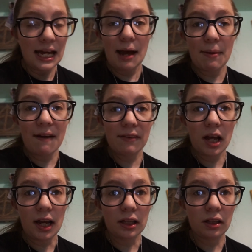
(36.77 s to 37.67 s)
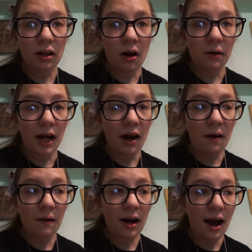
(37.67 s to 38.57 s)
I may have done it. So
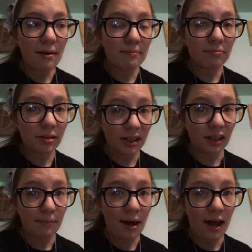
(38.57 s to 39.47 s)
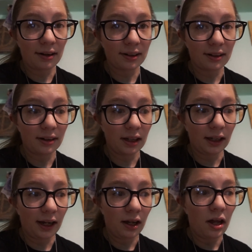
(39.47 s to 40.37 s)
now I'm printing the pattern
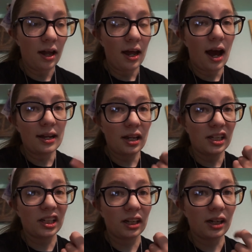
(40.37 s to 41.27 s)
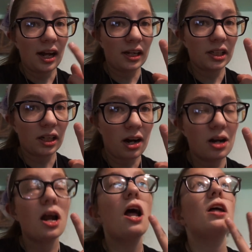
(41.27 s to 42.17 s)
currently. I did a skirt and a shirt,
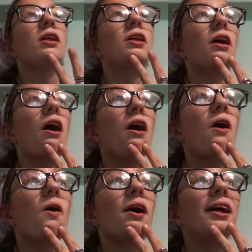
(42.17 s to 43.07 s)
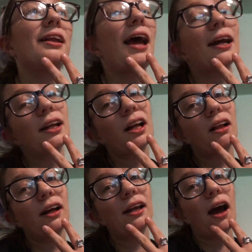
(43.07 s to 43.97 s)
so
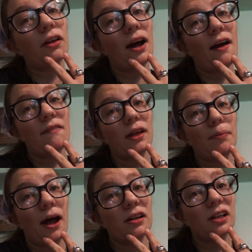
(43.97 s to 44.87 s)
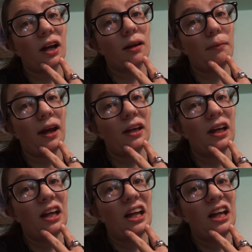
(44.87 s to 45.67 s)
technically now that I have these patterns, I can make